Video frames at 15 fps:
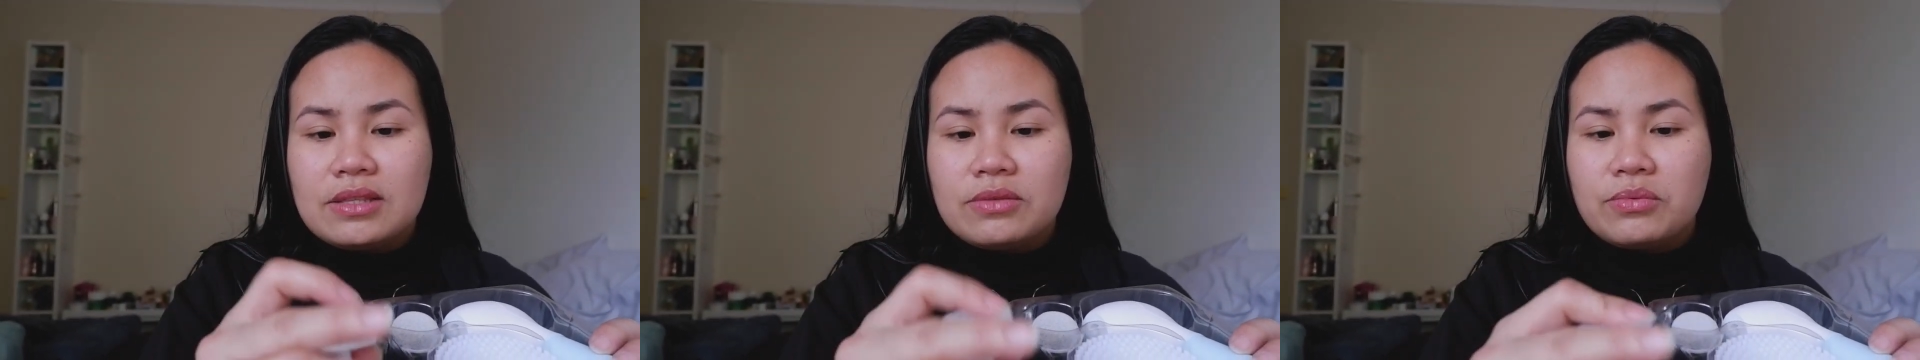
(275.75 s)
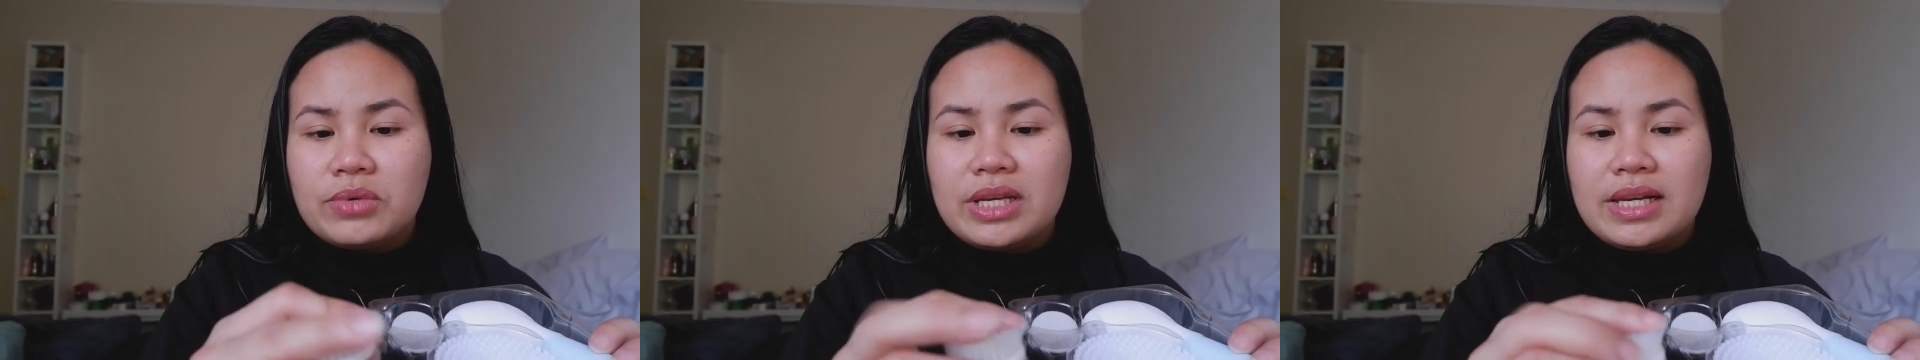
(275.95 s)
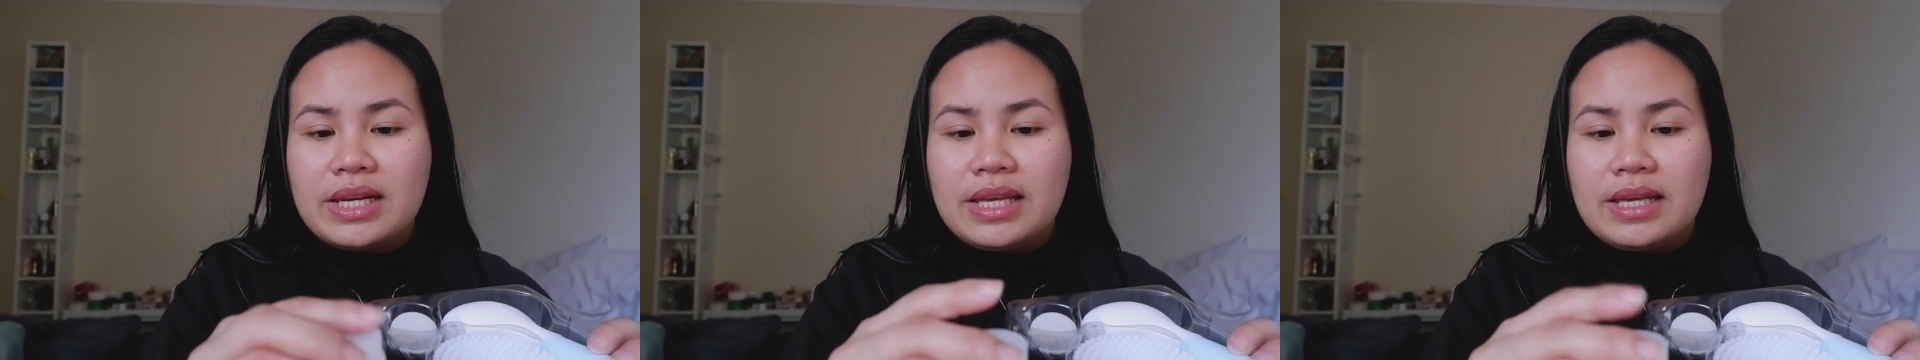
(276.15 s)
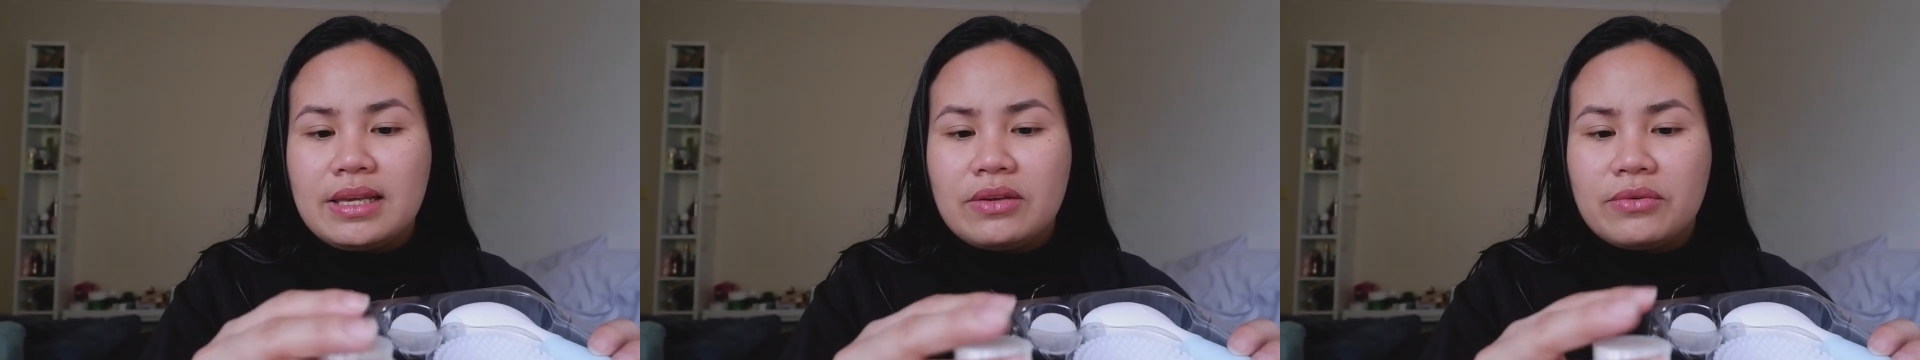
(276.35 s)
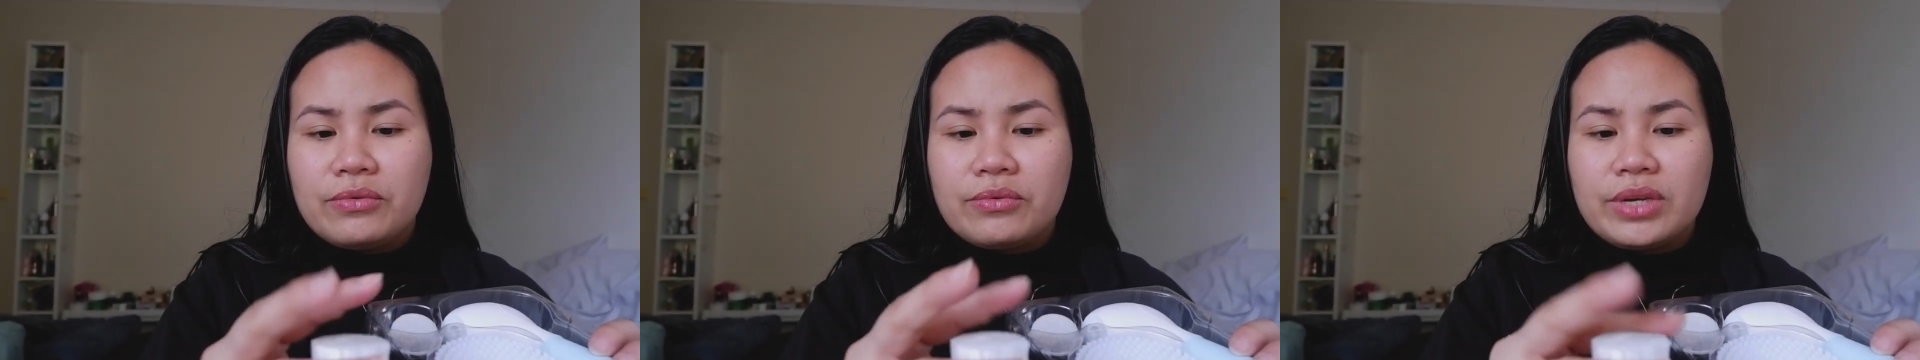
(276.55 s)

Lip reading: really,